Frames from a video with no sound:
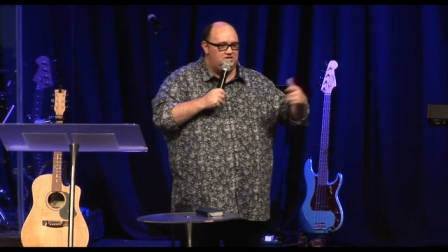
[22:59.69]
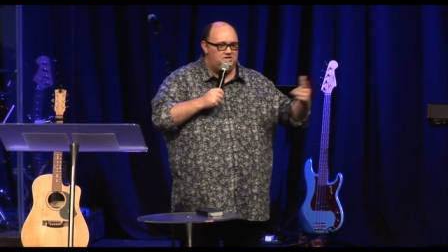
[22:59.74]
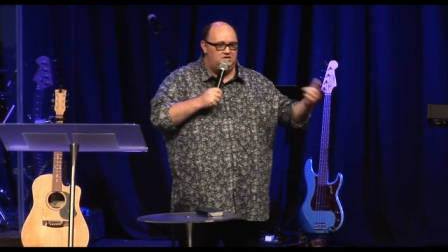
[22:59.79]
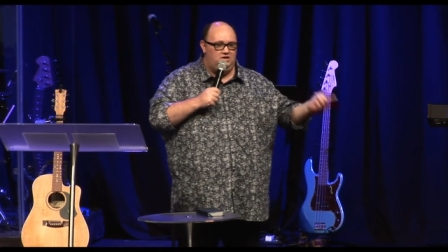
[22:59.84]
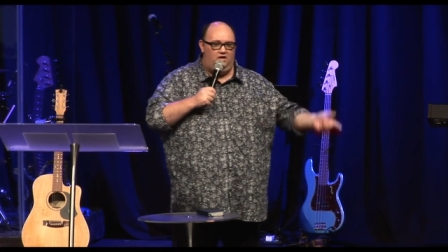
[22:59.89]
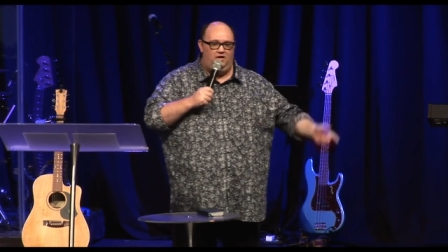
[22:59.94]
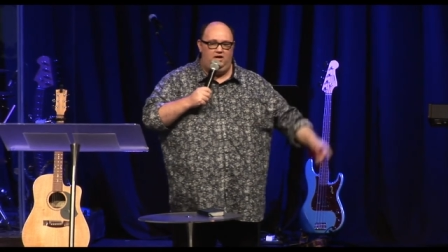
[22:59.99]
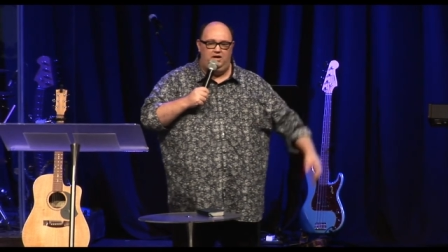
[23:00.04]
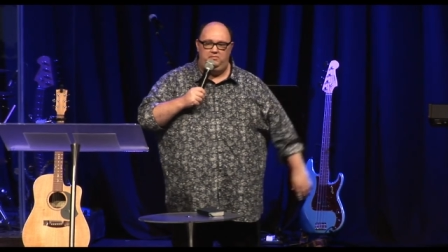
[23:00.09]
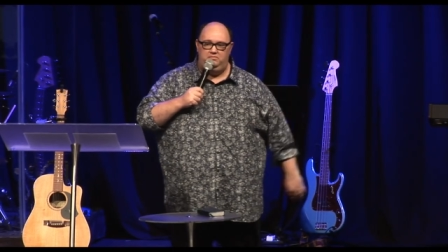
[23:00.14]

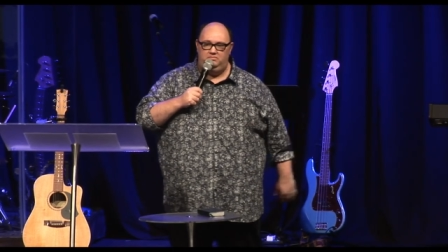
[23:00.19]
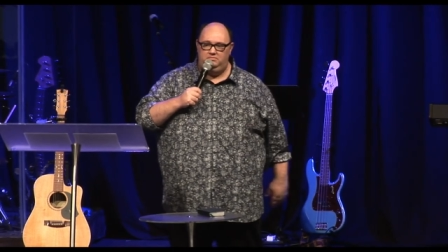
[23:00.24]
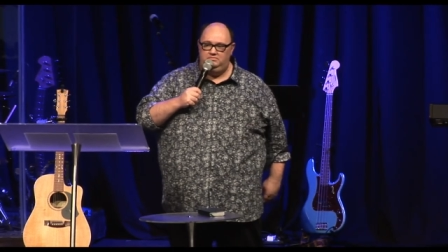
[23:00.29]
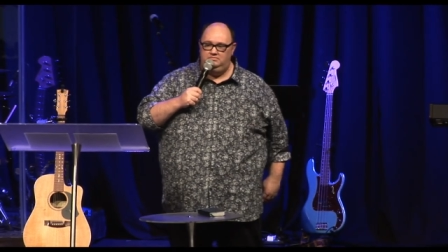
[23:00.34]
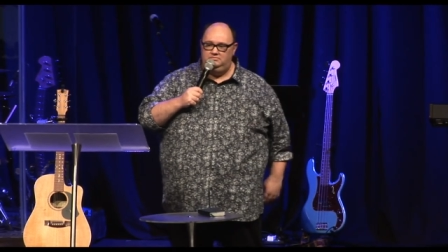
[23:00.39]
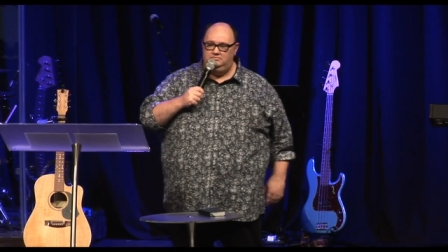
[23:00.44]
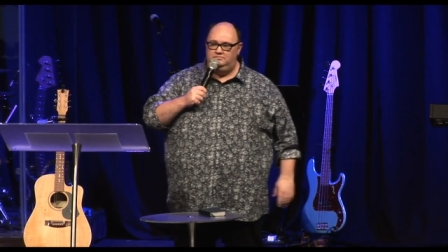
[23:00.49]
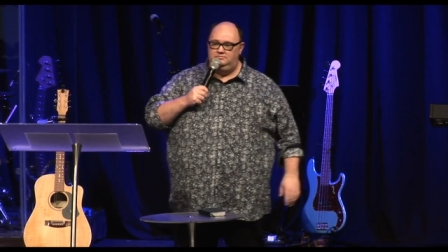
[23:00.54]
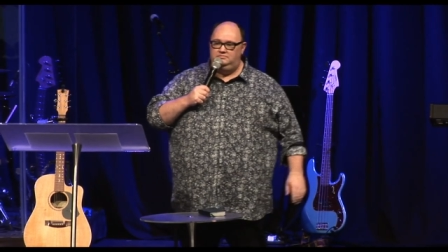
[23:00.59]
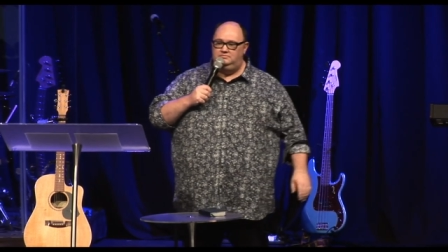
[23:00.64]
time.
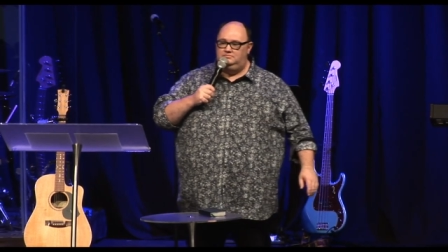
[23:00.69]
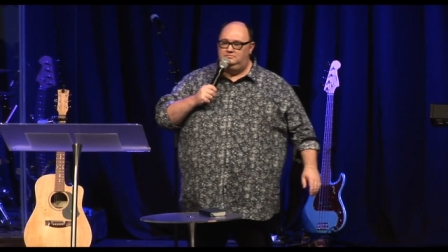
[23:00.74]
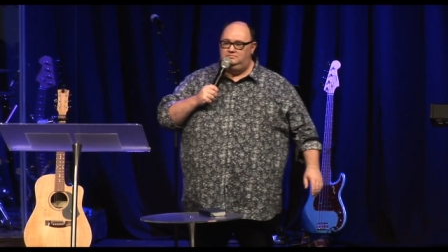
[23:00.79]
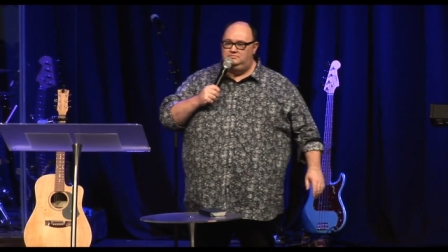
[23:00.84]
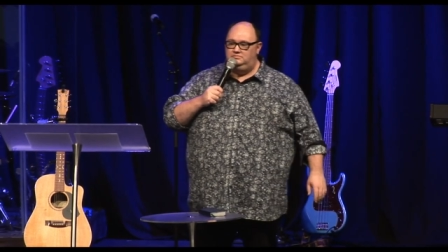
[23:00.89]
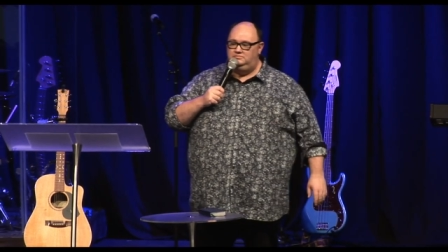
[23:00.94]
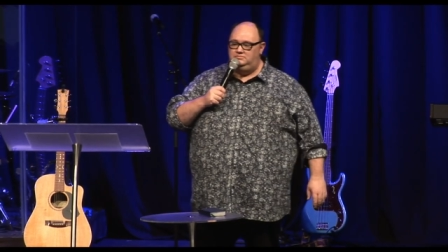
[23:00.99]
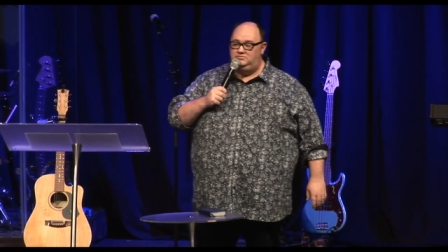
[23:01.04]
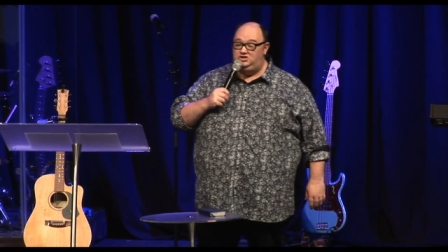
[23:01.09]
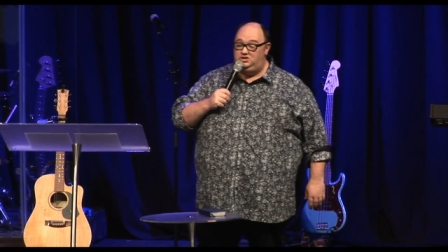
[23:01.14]

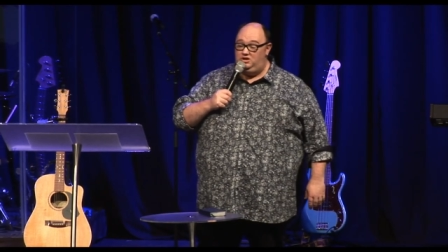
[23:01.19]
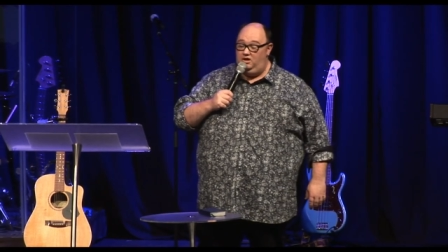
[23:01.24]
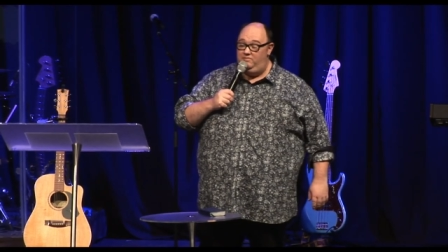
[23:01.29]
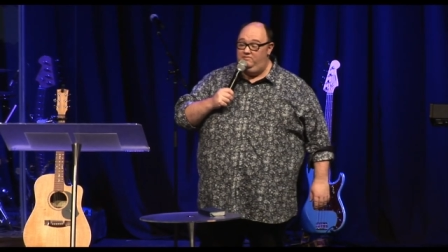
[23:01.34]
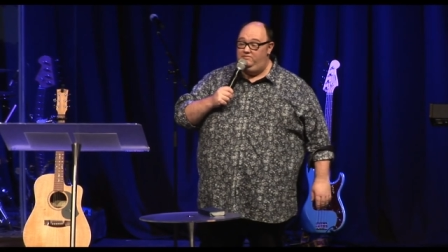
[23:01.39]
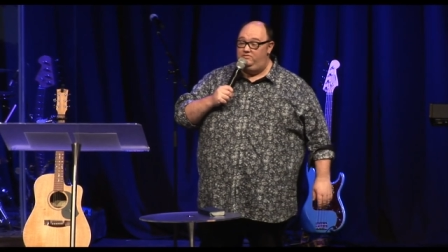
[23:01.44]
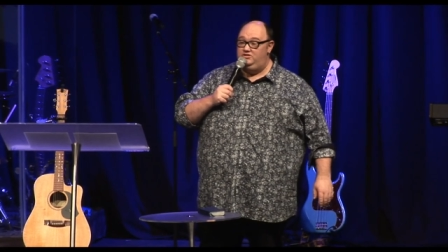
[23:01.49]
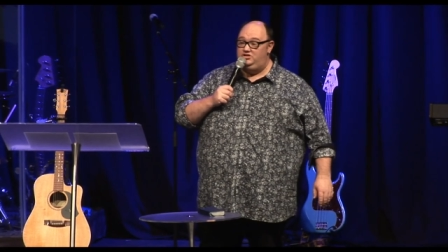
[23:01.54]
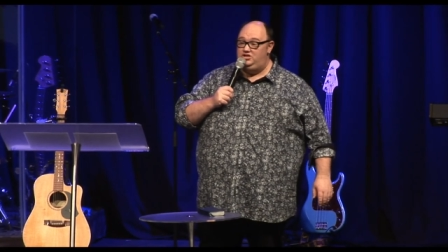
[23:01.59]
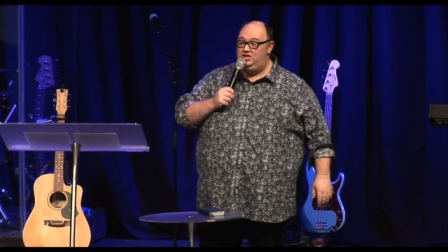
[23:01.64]
It's time
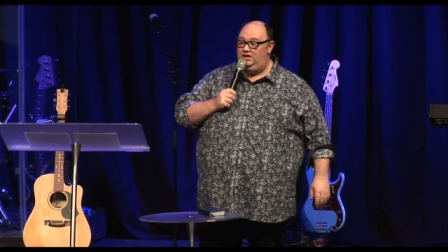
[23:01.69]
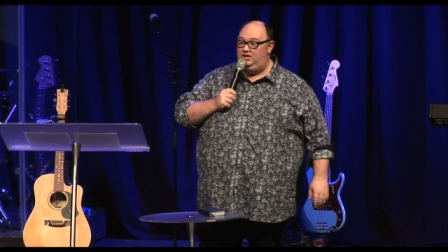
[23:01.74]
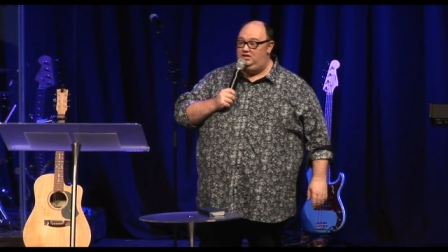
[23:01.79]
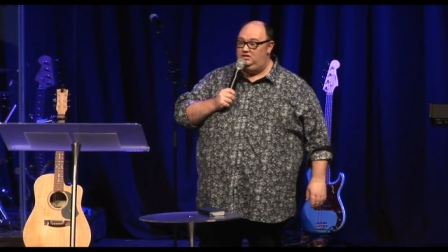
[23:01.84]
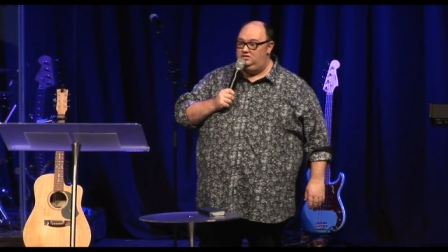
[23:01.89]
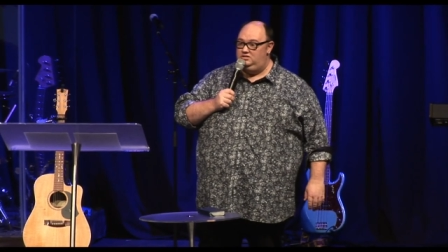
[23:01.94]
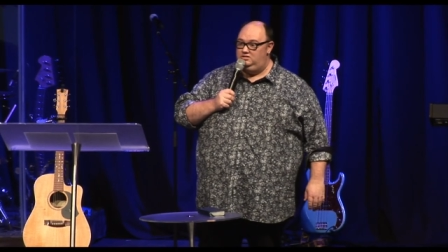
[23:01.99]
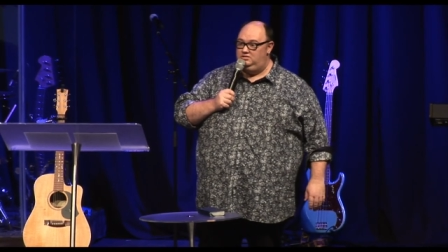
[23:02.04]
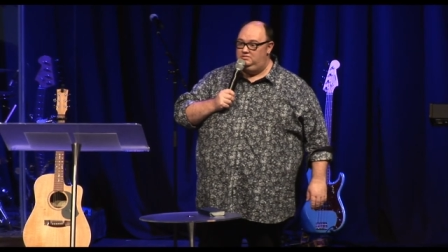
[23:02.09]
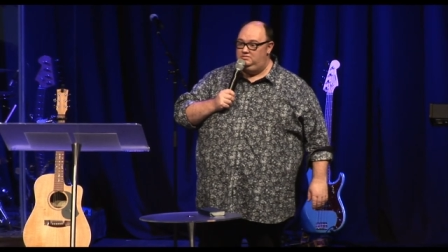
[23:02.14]
for a
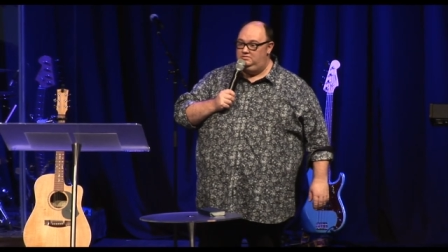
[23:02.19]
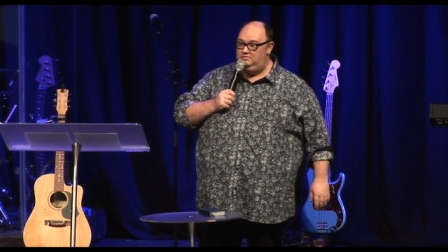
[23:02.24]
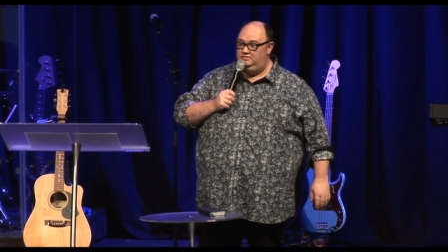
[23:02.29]
change.